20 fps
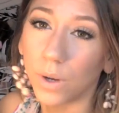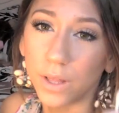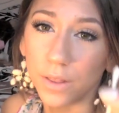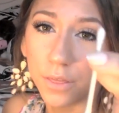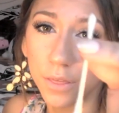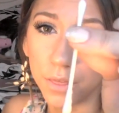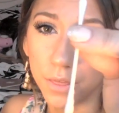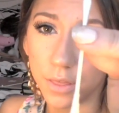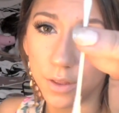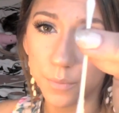
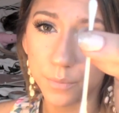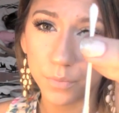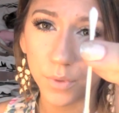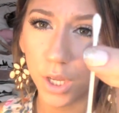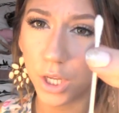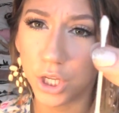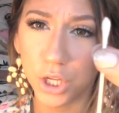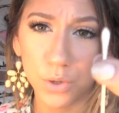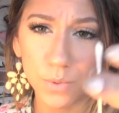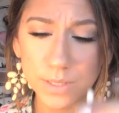with
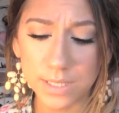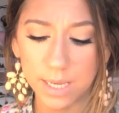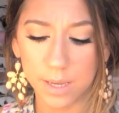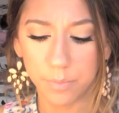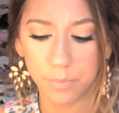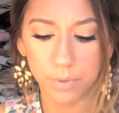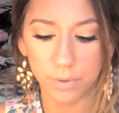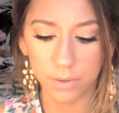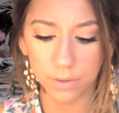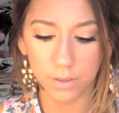a
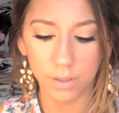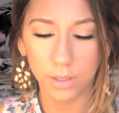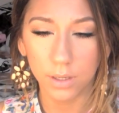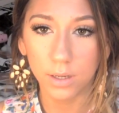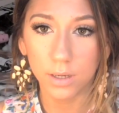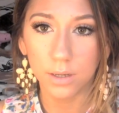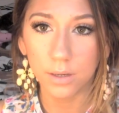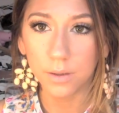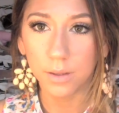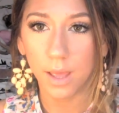Q-tip
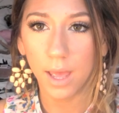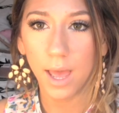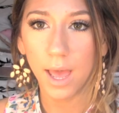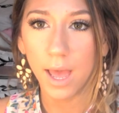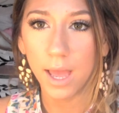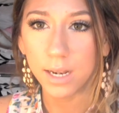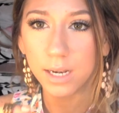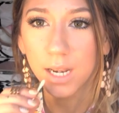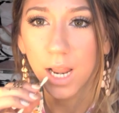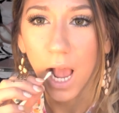
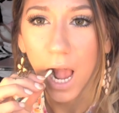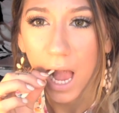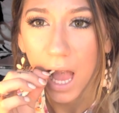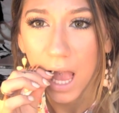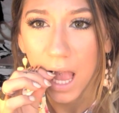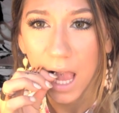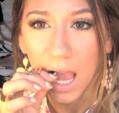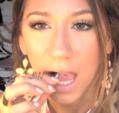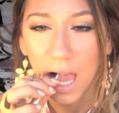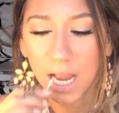and
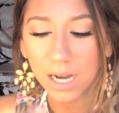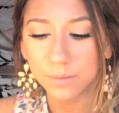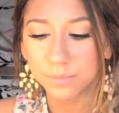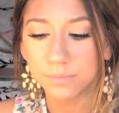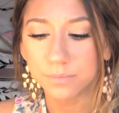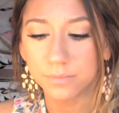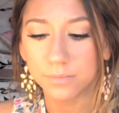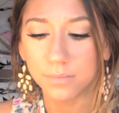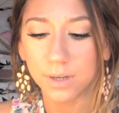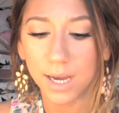
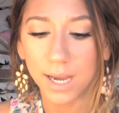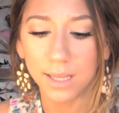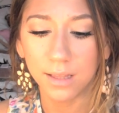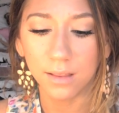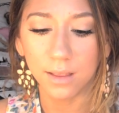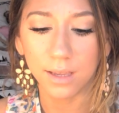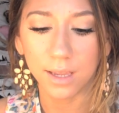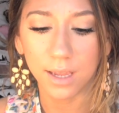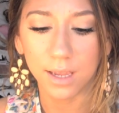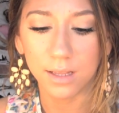I
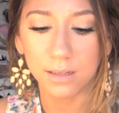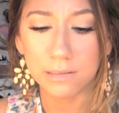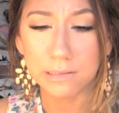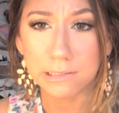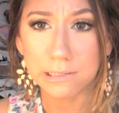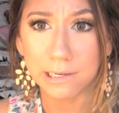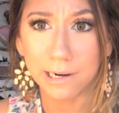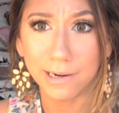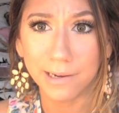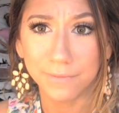lick it.
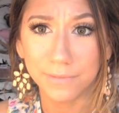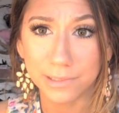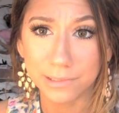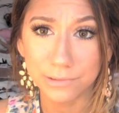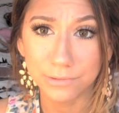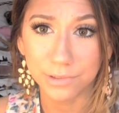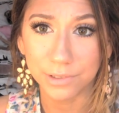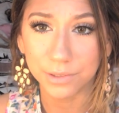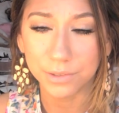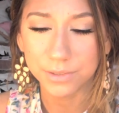Sorry if
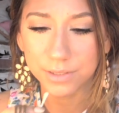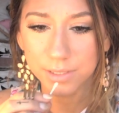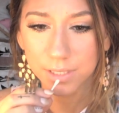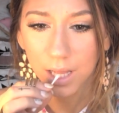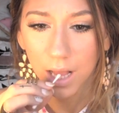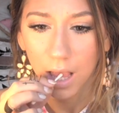that's gross.